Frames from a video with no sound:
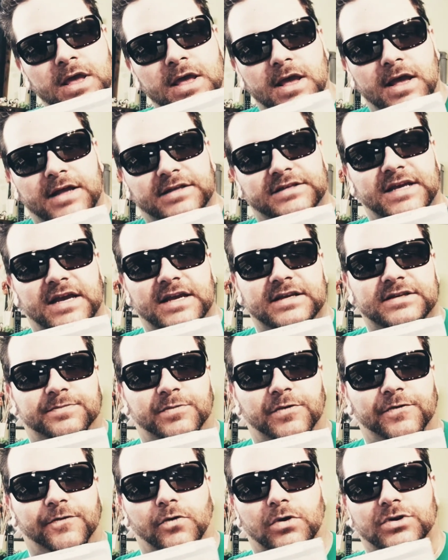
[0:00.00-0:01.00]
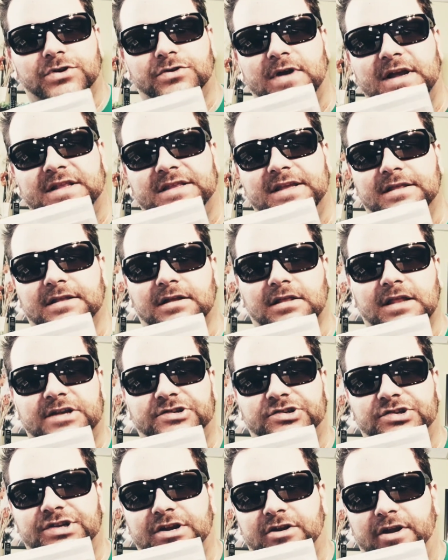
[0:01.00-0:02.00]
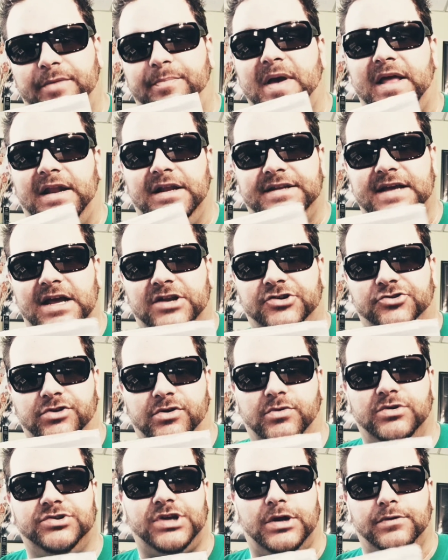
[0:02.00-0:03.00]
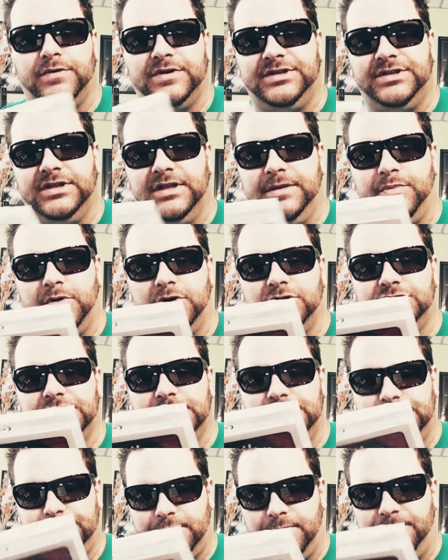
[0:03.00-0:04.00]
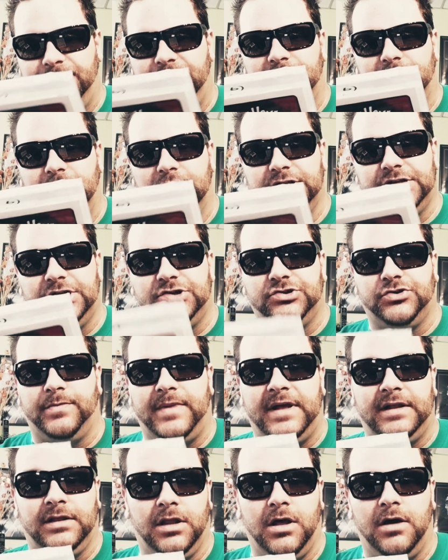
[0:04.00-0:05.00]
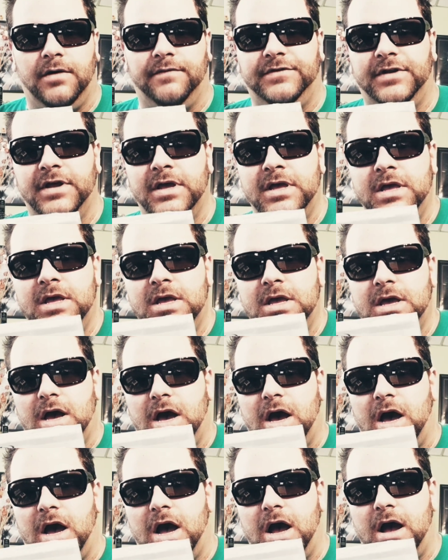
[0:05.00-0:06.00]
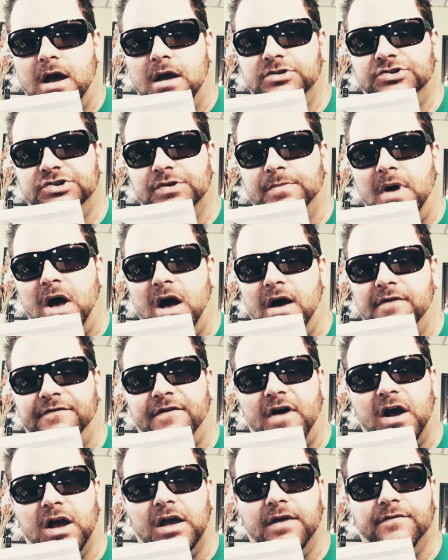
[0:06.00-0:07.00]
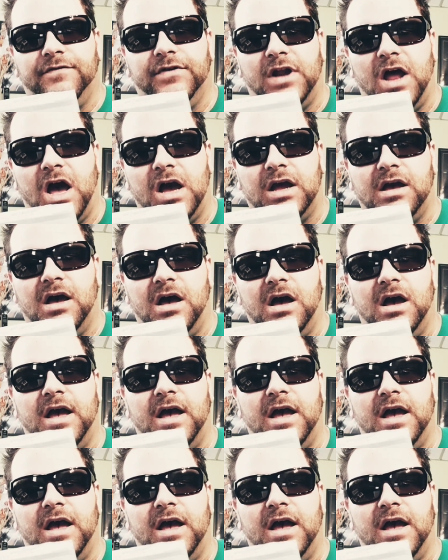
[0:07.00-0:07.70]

It says, before directing The Legendary Penitentiary, which I recently purchased from Vinegar Syndrome and loved, Jamaa Fanaka